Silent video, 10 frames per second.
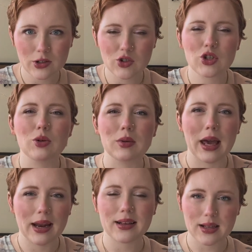to
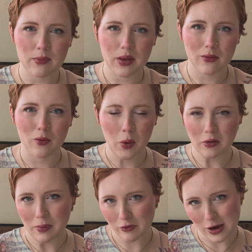getting something from one
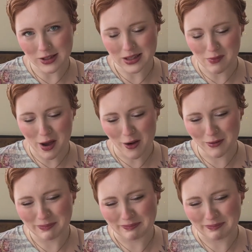of my friends in the mail.